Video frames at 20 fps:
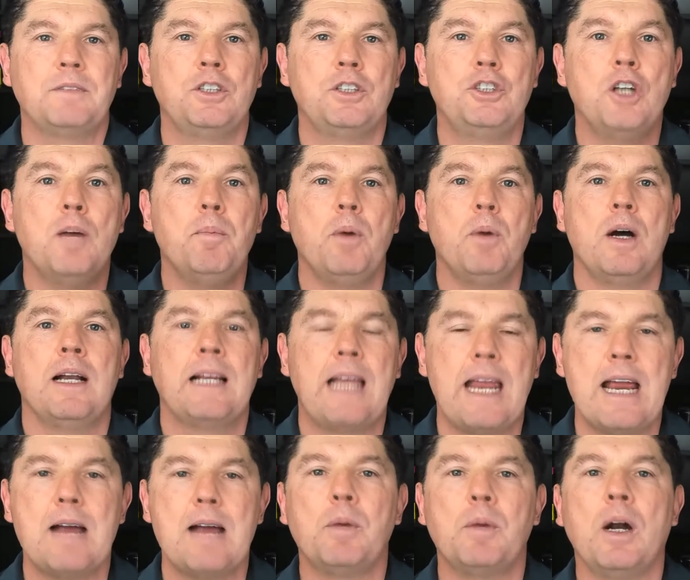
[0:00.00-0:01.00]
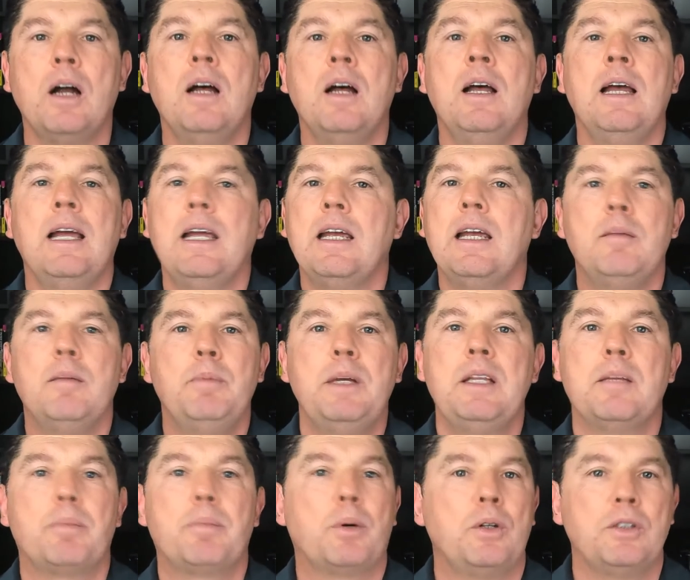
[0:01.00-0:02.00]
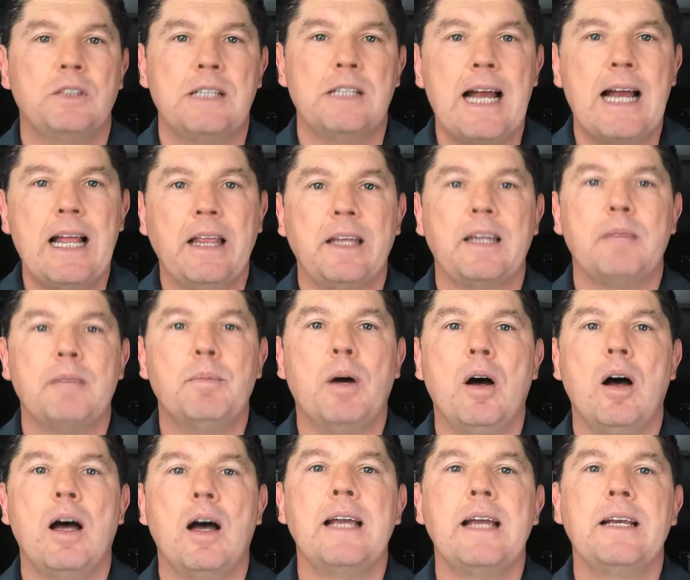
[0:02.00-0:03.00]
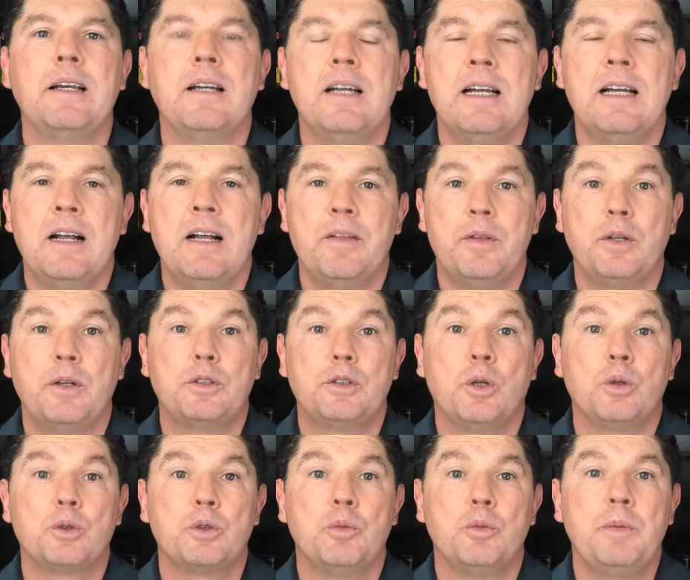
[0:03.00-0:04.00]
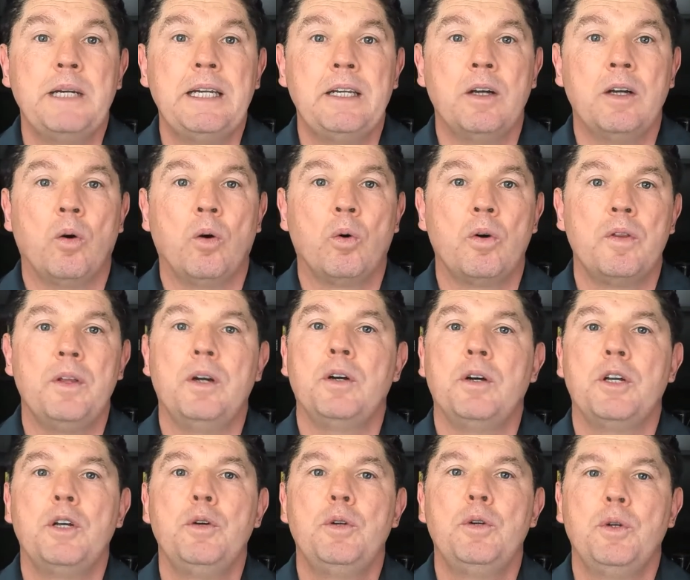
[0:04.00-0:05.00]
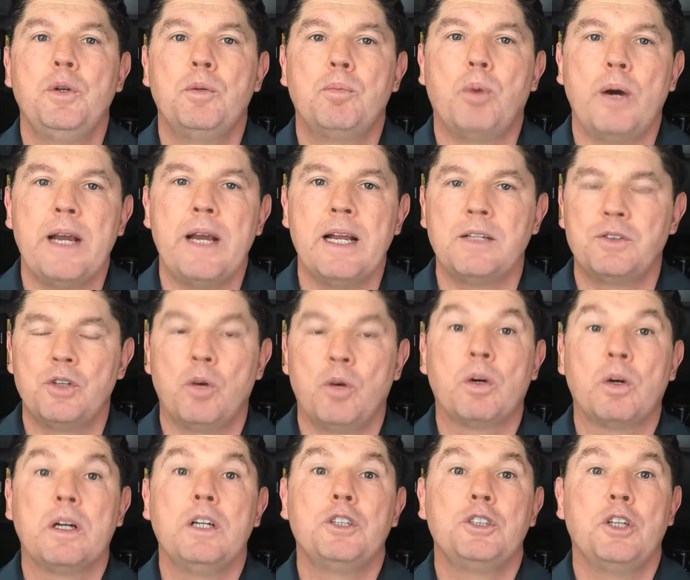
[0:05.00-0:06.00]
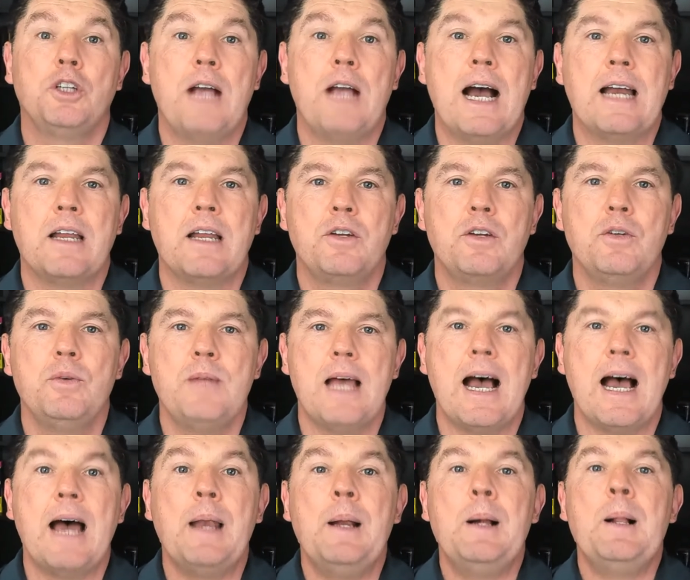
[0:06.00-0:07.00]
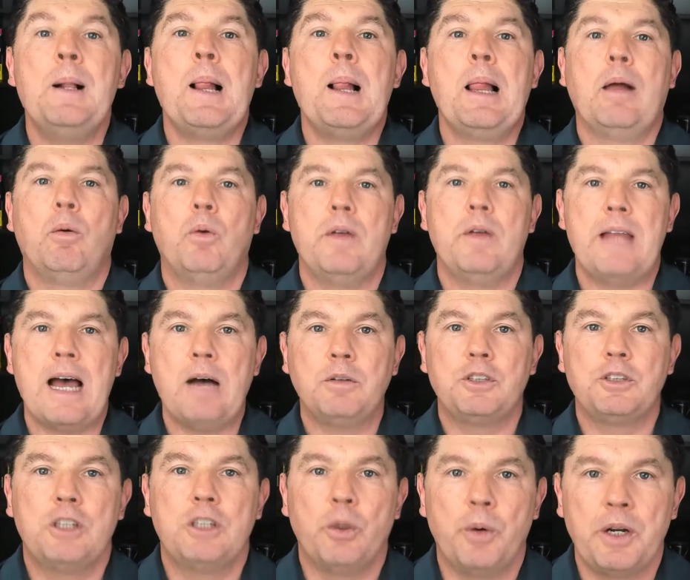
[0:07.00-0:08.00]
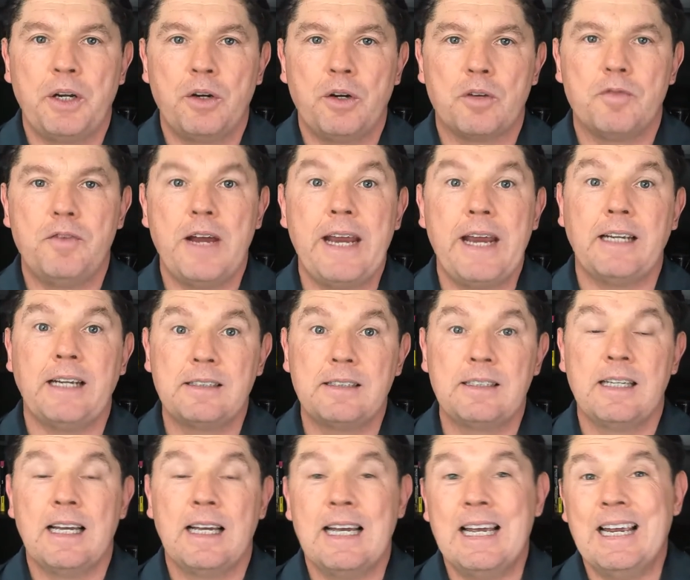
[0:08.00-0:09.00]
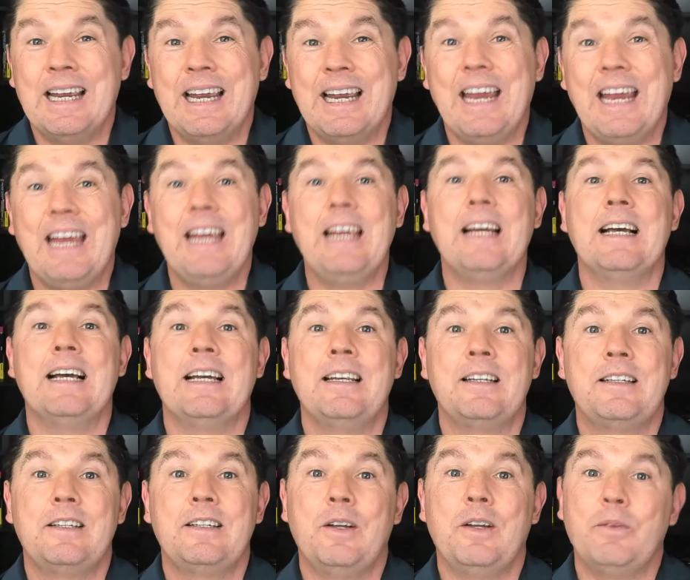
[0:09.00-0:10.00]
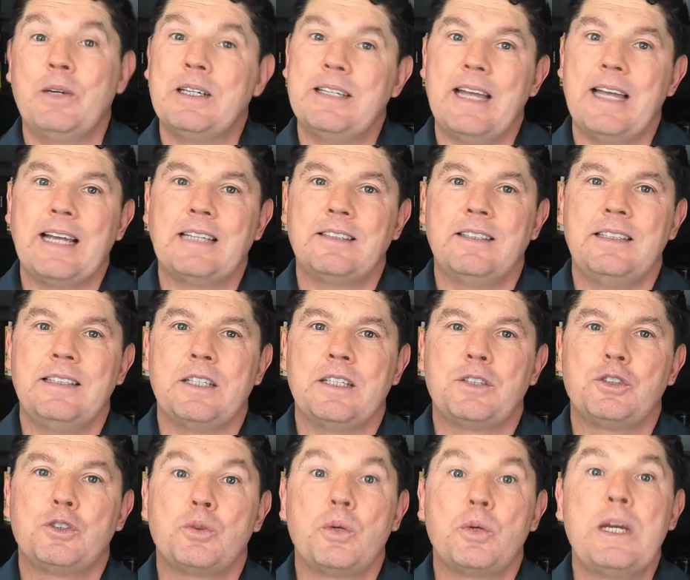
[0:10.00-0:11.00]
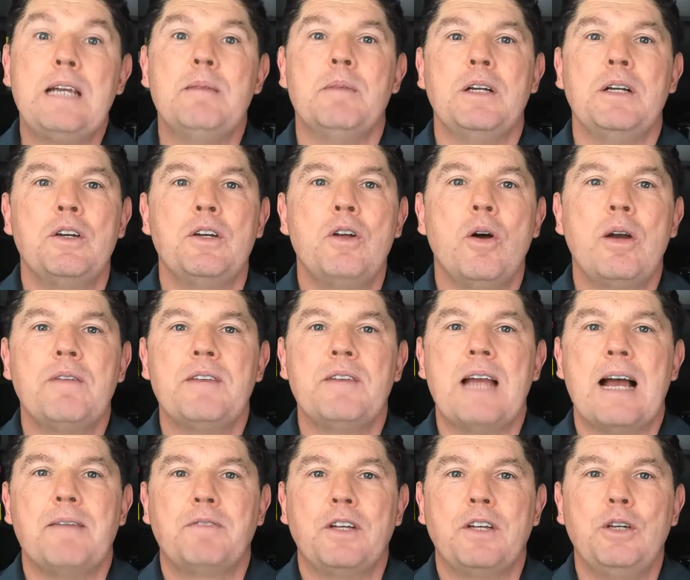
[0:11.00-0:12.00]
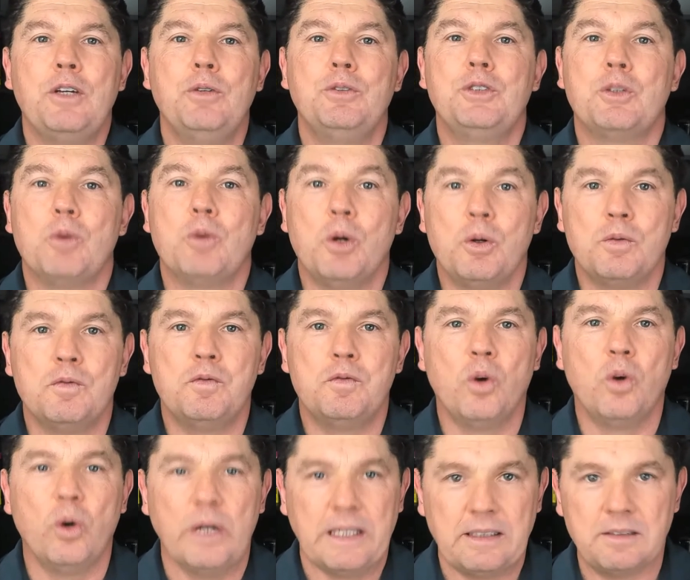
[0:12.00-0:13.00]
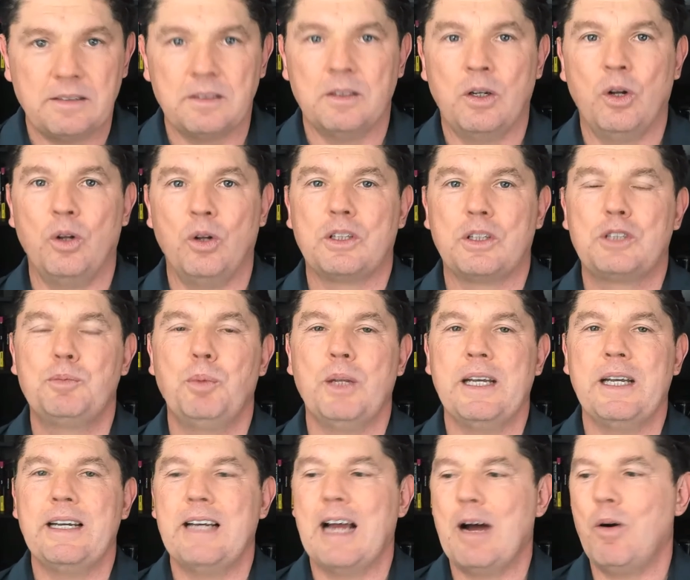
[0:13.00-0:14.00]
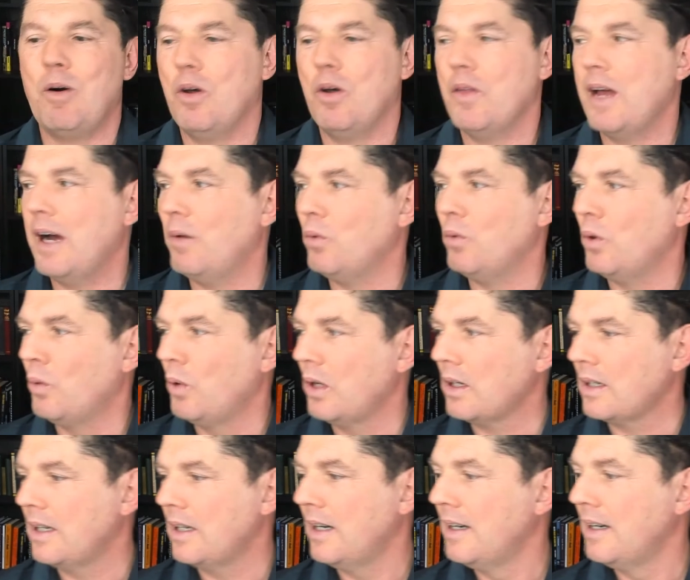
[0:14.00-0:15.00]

to jump on camera and be the personality behind their social media or their YouTube brand. So we're going to show you how to do that without showing your face. And we can take it to the extreme and you don't even have to use your own voice. And I'll explain how all that will work.